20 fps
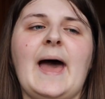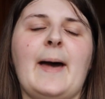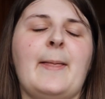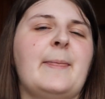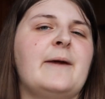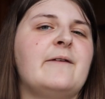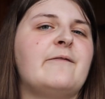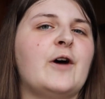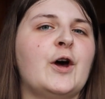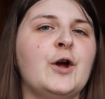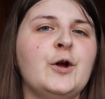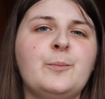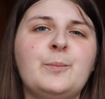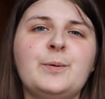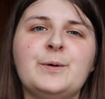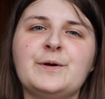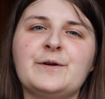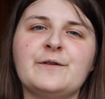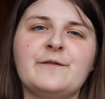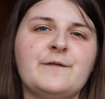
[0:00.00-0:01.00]
and they've
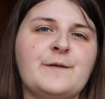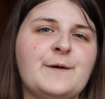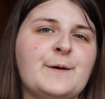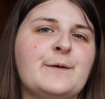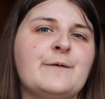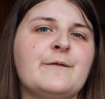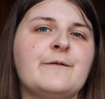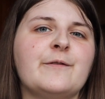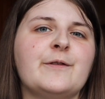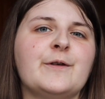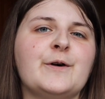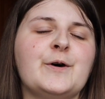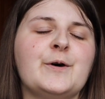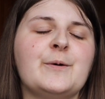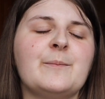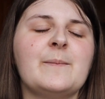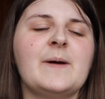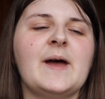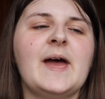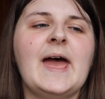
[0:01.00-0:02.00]
opened a few of
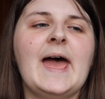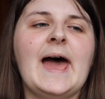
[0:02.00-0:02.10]
them